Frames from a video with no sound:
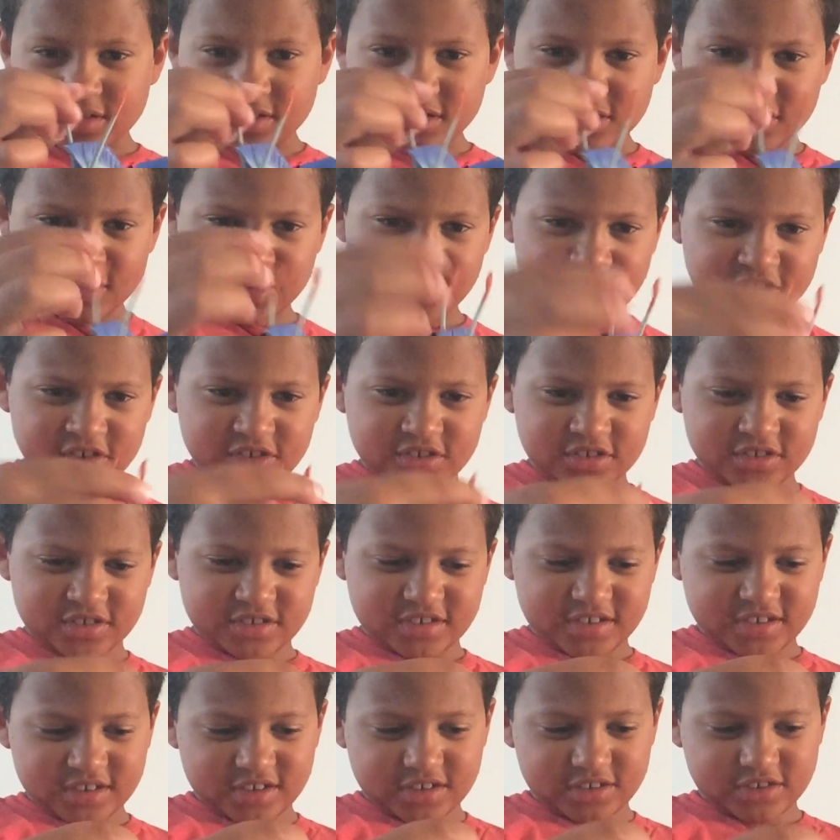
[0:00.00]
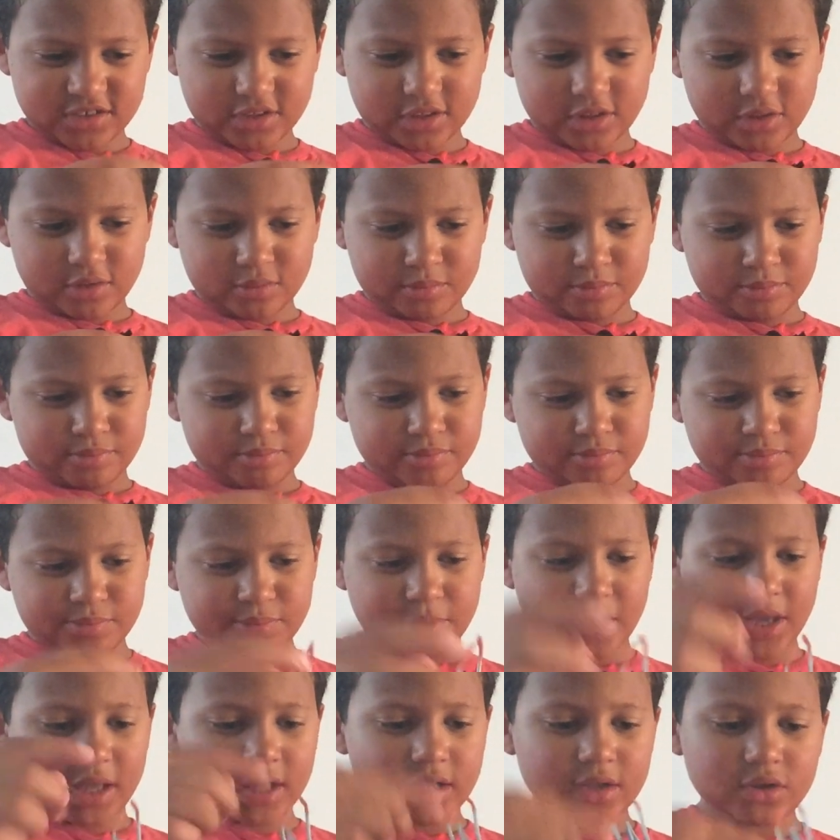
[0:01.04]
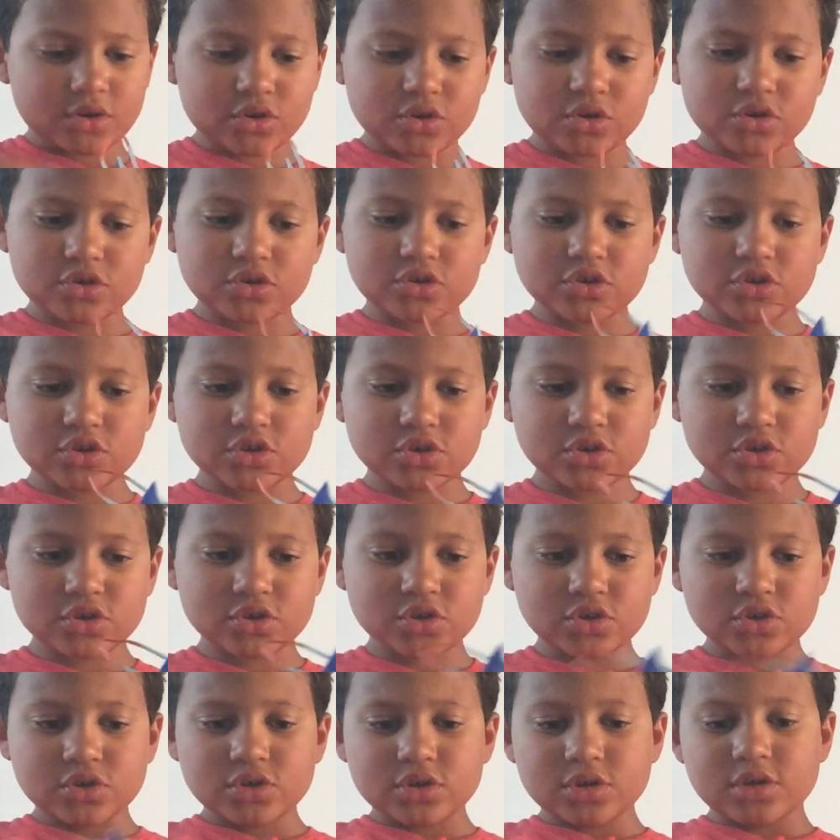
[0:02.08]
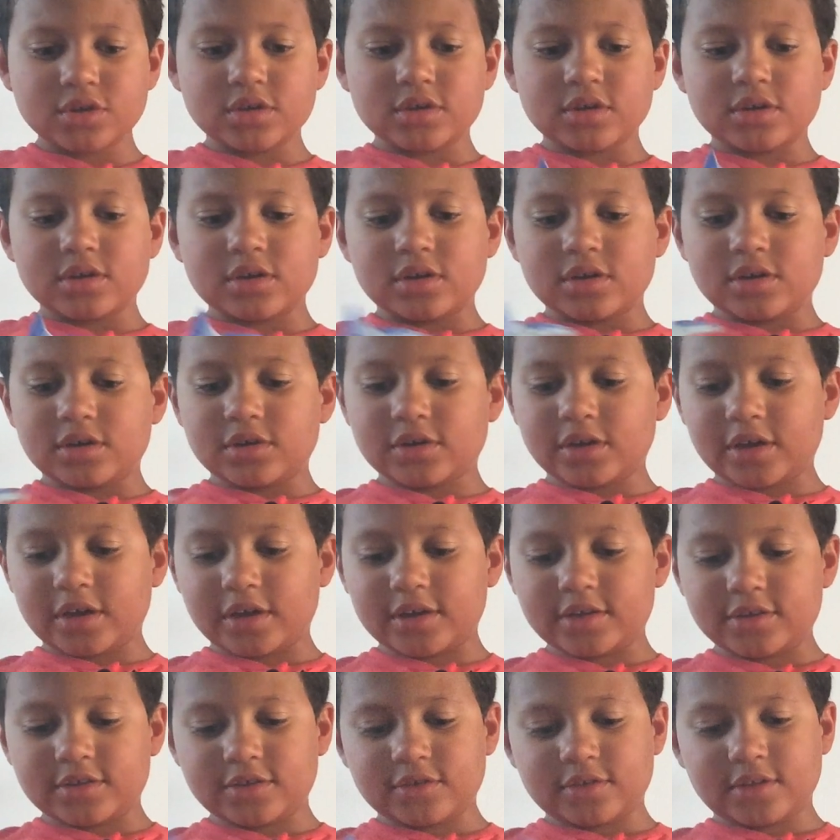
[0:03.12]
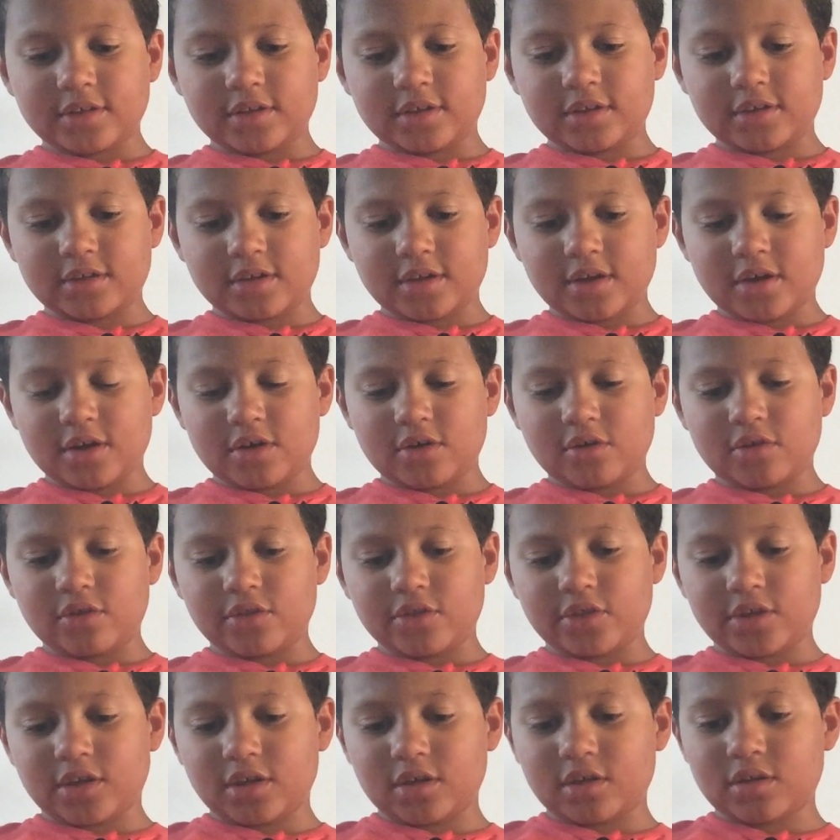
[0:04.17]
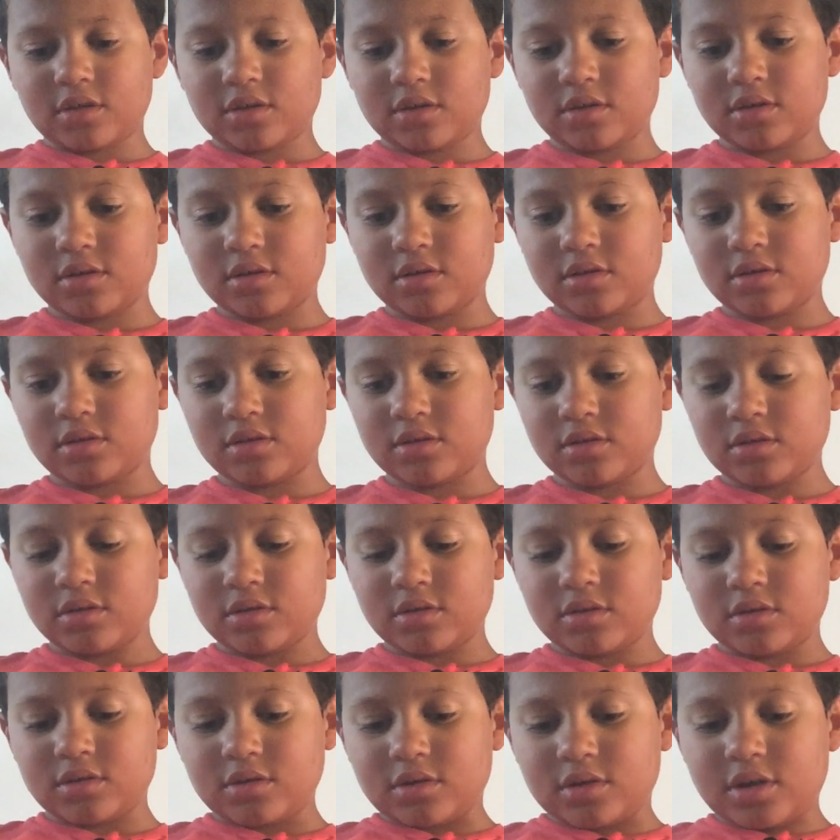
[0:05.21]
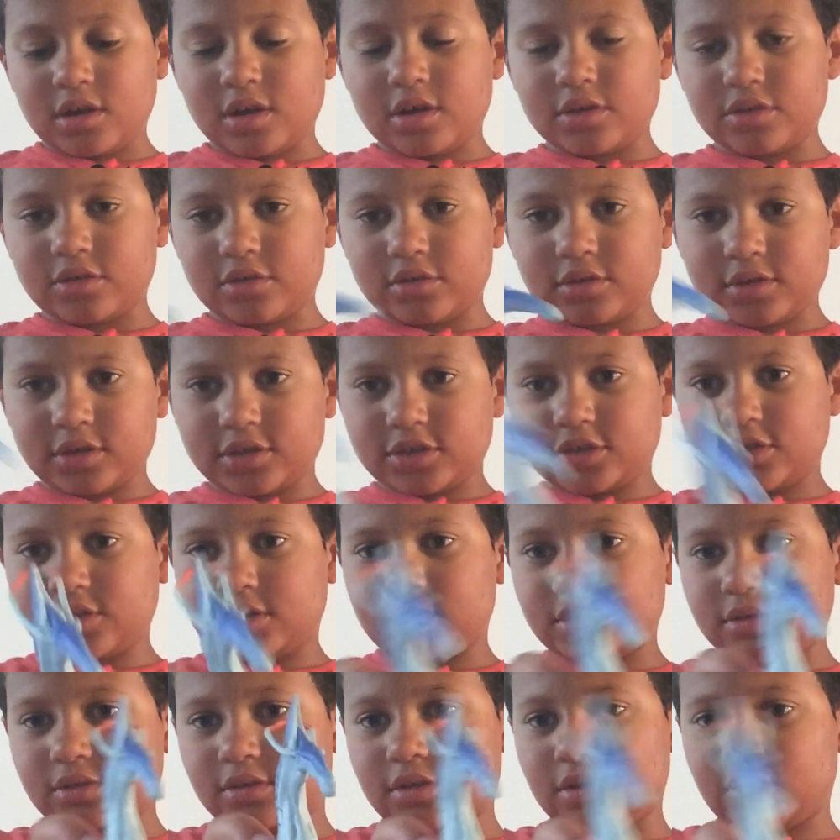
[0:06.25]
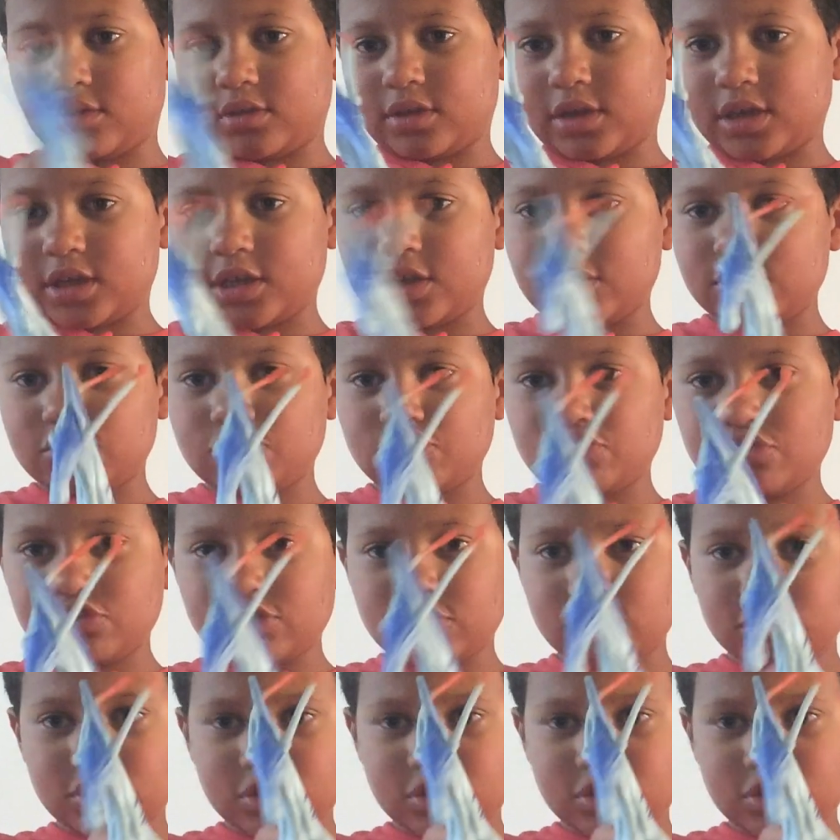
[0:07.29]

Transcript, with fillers: Sure, his antenna's a little bent. Okay, so then you got all the other nice little legs.